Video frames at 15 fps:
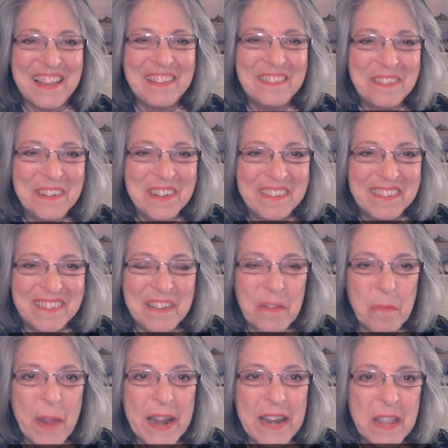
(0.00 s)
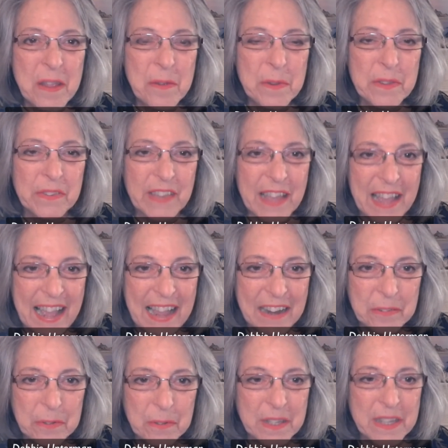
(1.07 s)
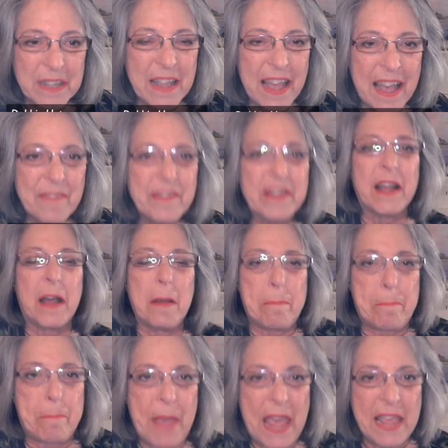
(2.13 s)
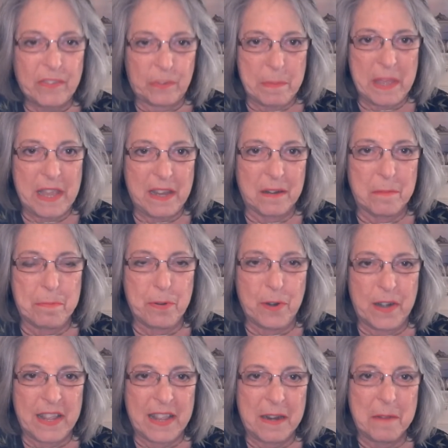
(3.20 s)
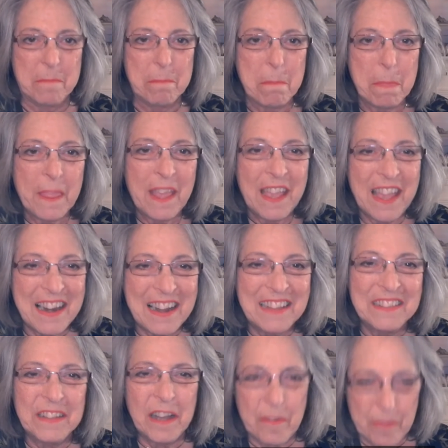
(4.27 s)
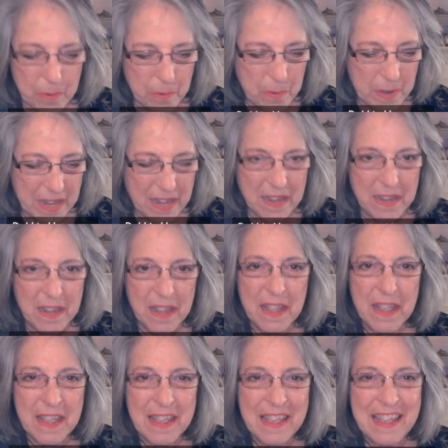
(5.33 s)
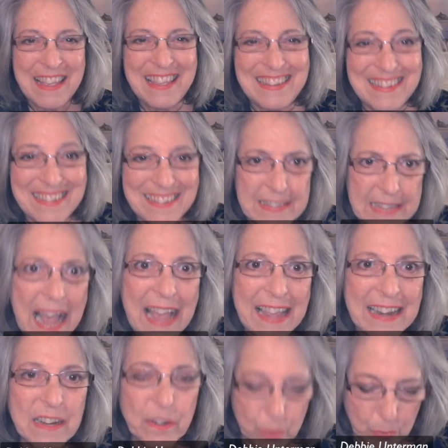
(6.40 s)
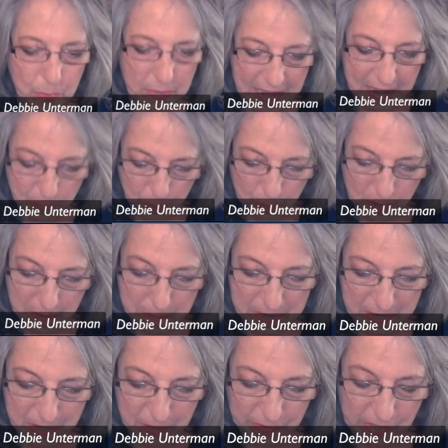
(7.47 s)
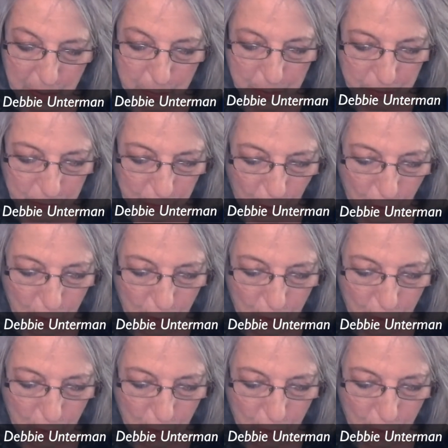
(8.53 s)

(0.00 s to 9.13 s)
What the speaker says: this was when he was actually having a pacemaker put in. And I love the way he decided to get one, because he was